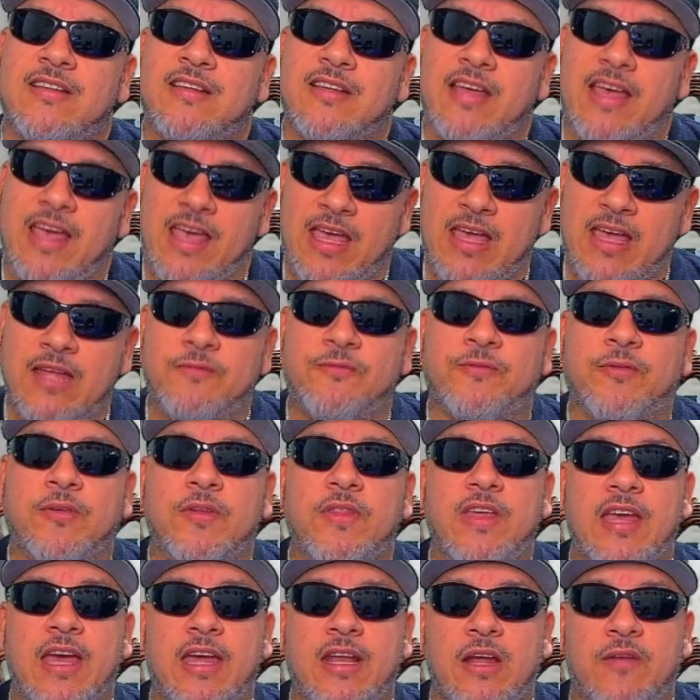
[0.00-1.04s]
and for the
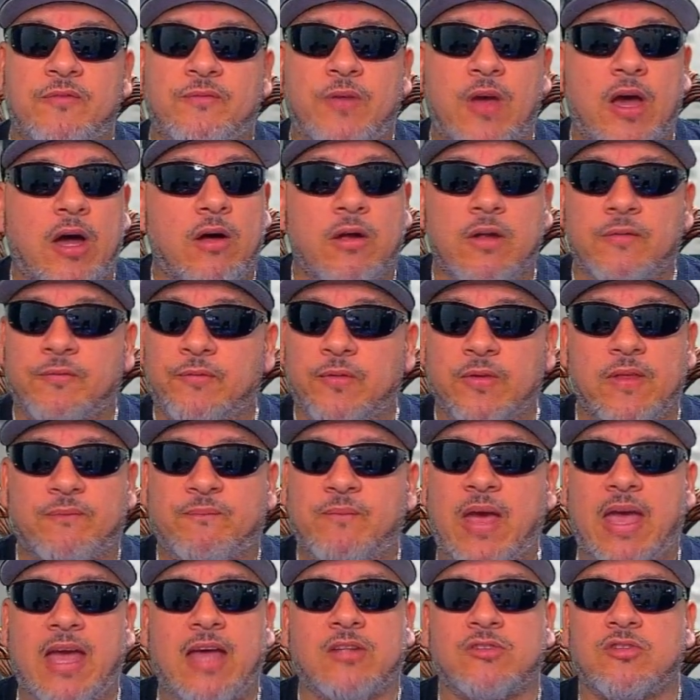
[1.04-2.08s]
NFL and for the
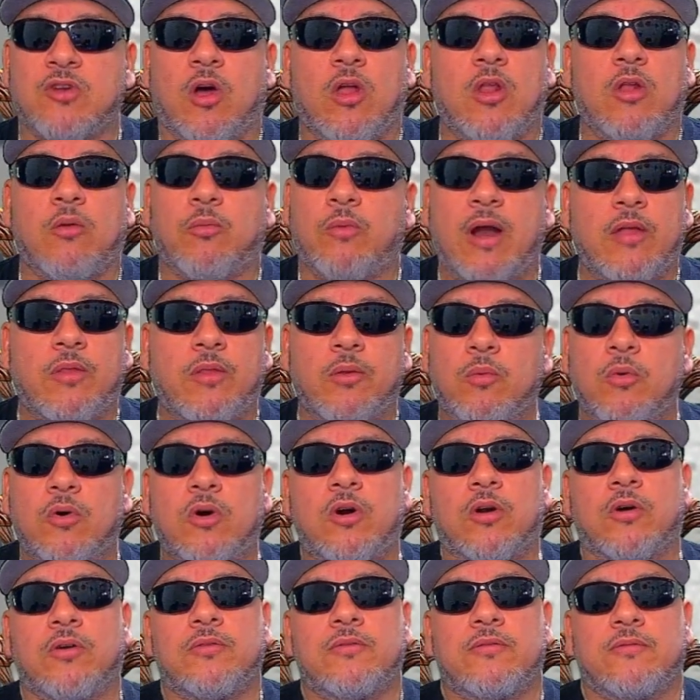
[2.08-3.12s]
fans all around the
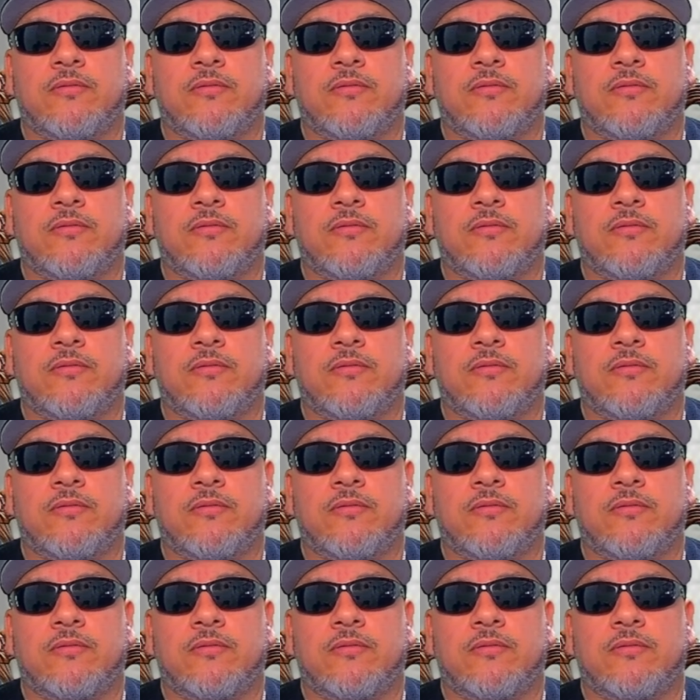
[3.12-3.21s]
world,